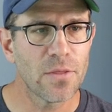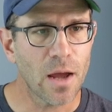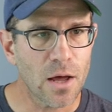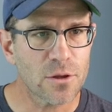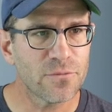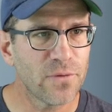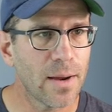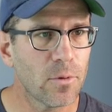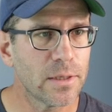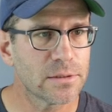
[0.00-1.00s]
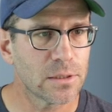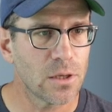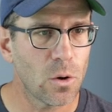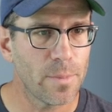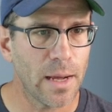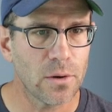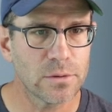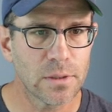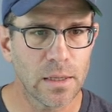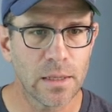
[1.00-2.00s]
The other family to know
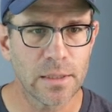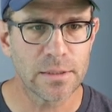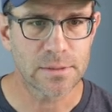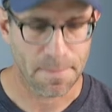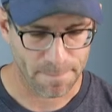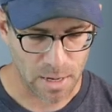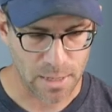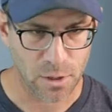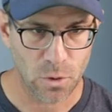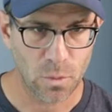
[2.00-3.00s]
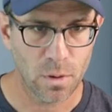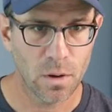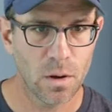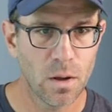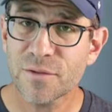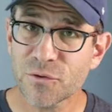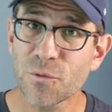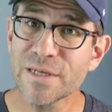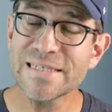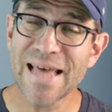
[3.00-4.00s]
about is mono,
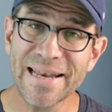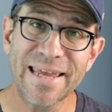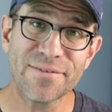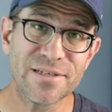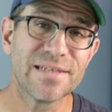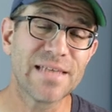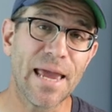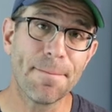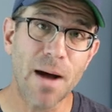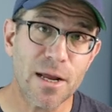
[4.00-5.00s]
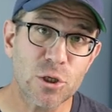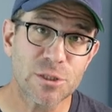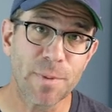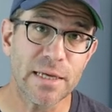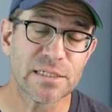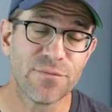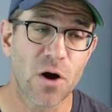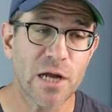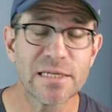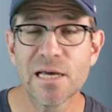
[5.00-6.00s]
so this then gives us a monospaced
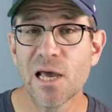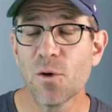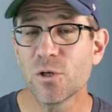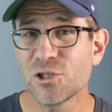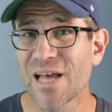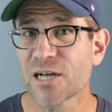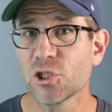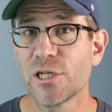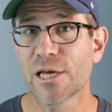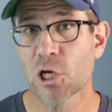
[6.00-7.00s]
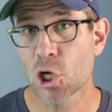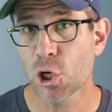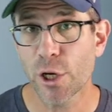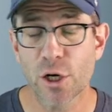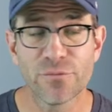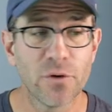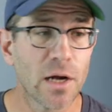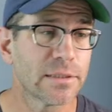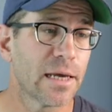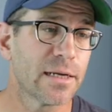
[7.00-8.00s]
font, which is actually the courier
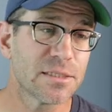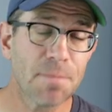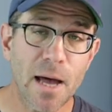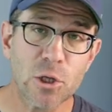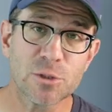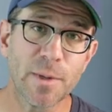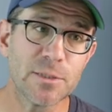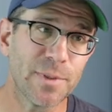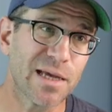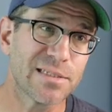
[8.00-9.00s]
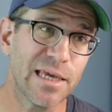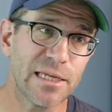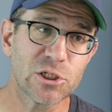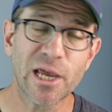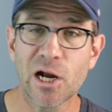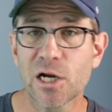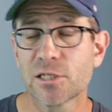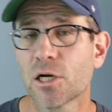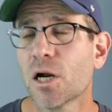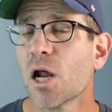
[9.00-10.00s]
font, and it's monospaced because each
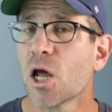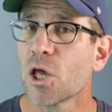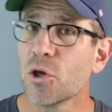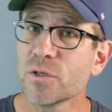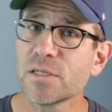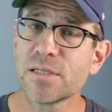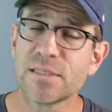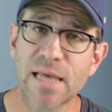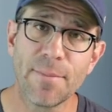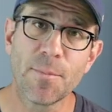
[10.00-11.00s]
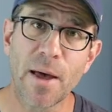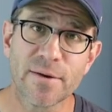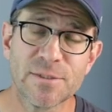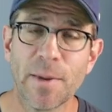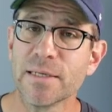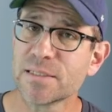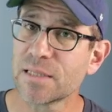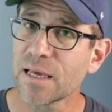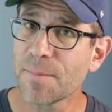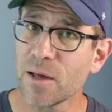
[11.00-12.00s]
character uses the same amount of space.
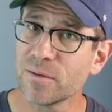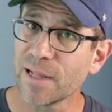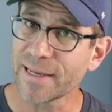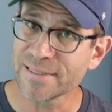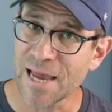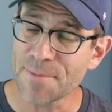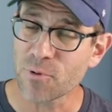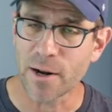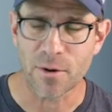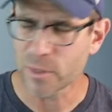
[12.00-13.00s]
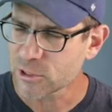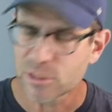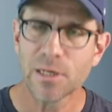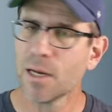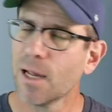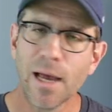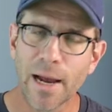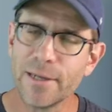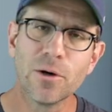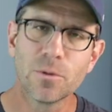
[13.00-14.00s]
Think about like a typewriter, which
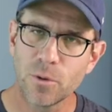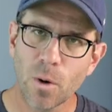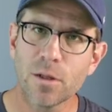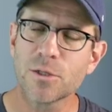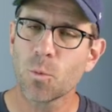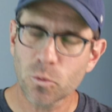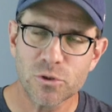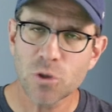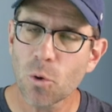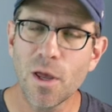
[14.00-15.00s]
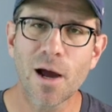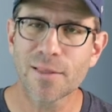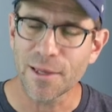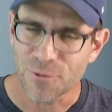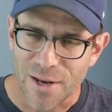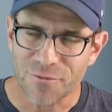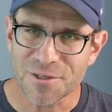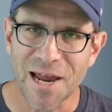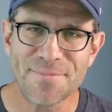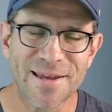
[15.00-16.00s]
I know you all are so young that you never
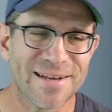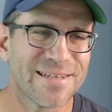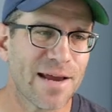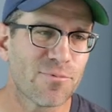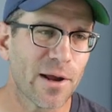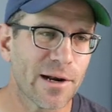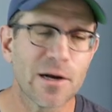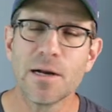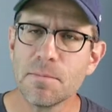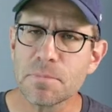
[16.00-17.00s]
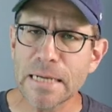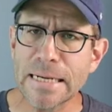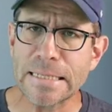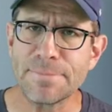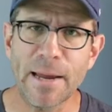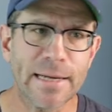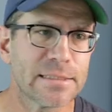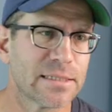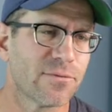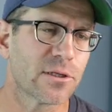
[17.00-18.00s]
typed on a typewriter, but I did back
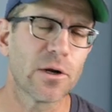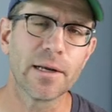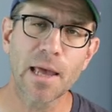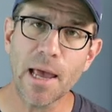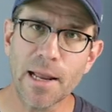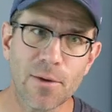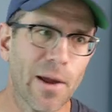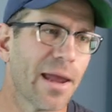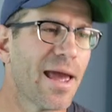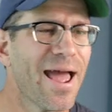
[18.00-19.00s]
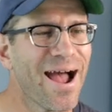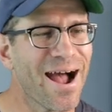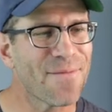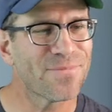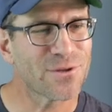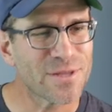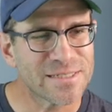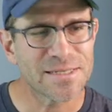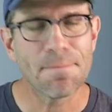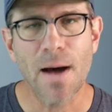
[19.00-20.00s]
in seventh grade. Anyway, um, so
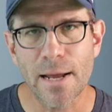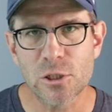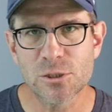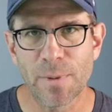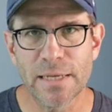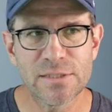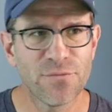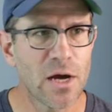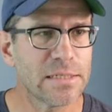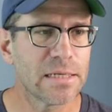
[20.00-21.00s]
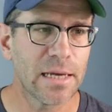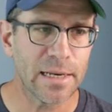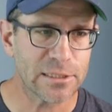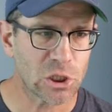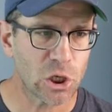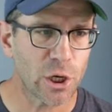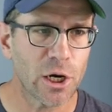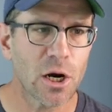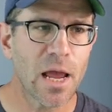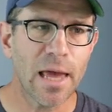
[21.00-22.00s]
this is a monospaced font and it's
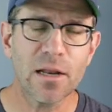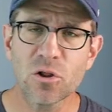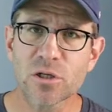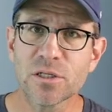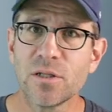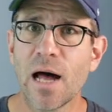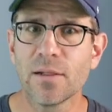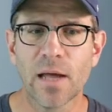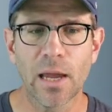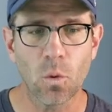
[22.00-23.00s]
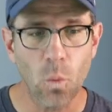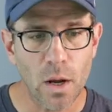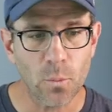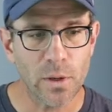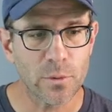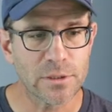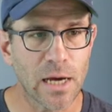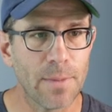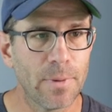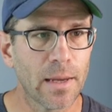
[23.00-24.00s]
Courier, and it looks a lot like what we were
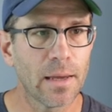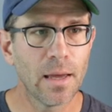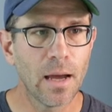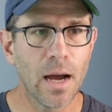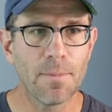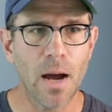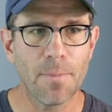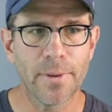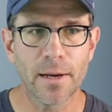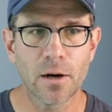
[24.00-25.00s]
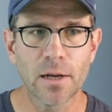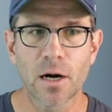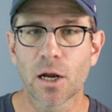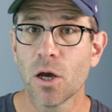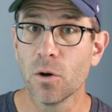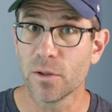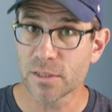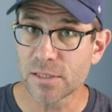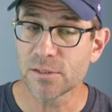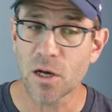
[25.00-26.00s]
typing um, up here in our code.
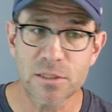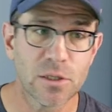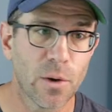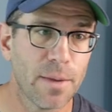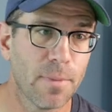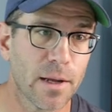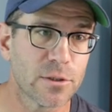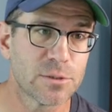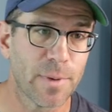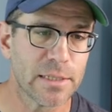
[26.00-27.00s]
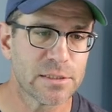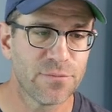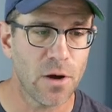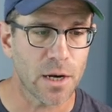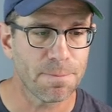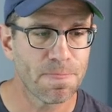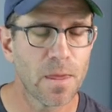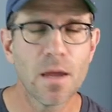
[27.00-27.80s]
This is also a monospaced font.